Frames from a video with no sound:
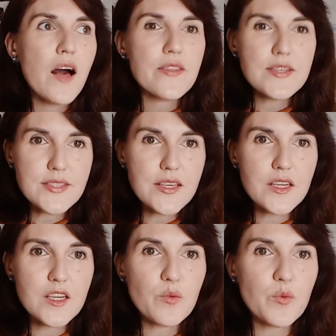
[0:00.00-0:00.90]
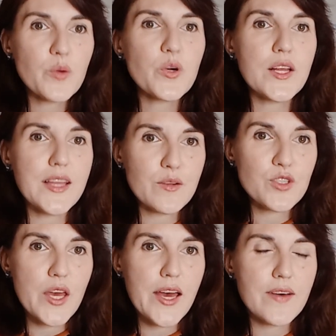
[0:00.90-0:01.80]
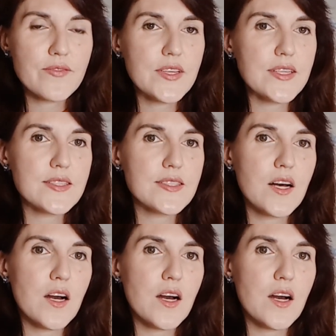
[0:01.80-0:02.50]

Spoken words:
This year we were allowed to have this